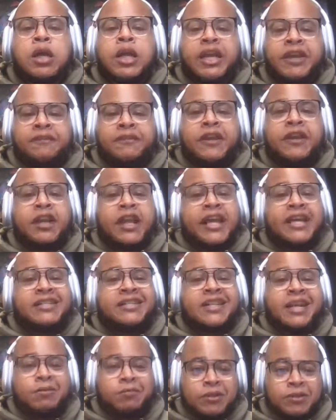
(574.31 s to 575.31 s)
if their
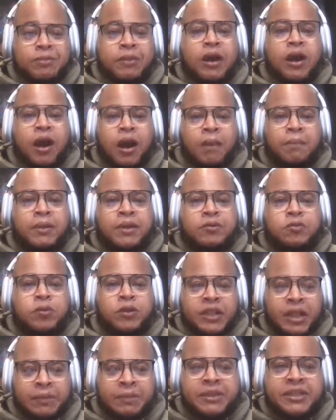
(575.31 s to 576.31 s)
last name was Muhammad,
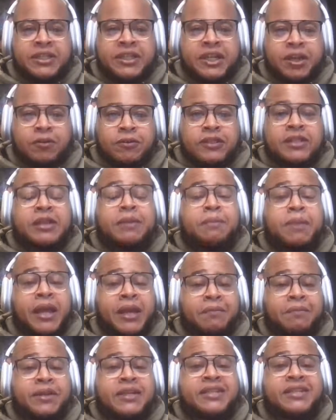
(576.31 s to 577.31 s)
would they be terrorists? That
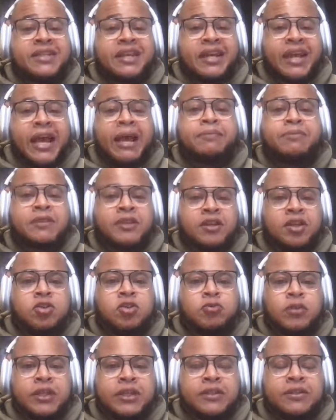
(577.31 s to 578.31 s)
black man said,
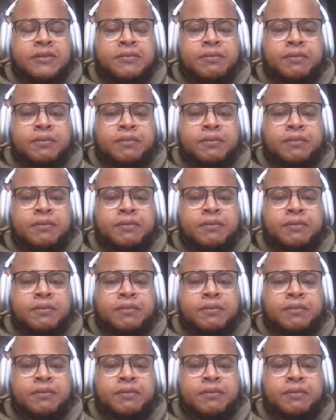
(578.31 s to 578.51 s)
absolutely.